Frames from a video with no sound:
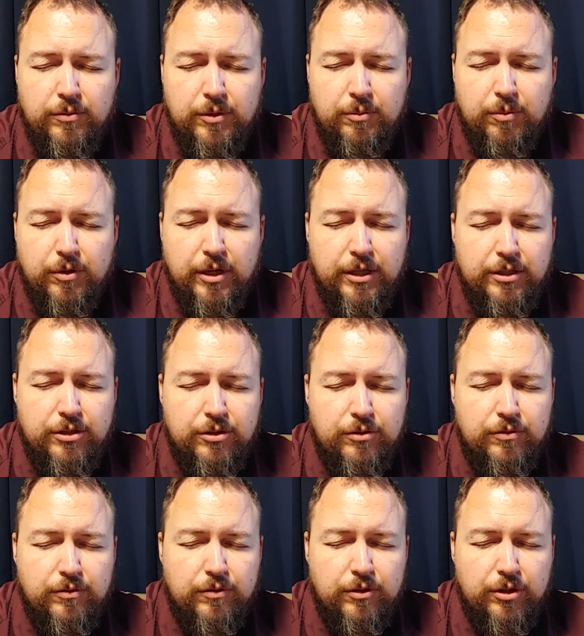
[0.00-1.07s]
We praise
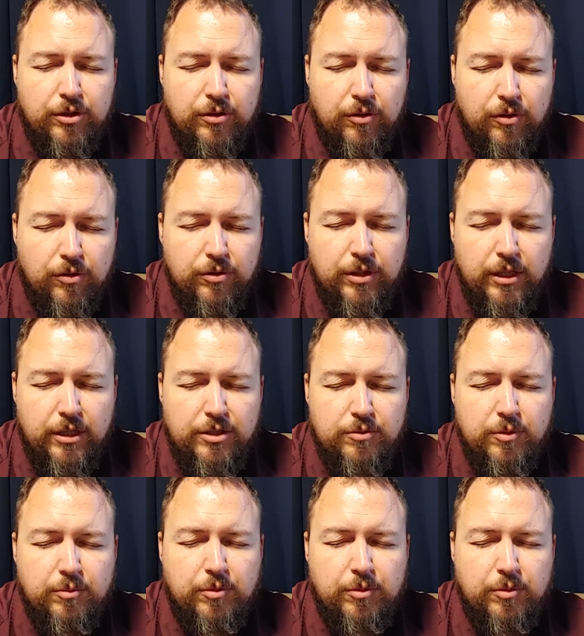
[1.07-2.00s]
you for your holiness.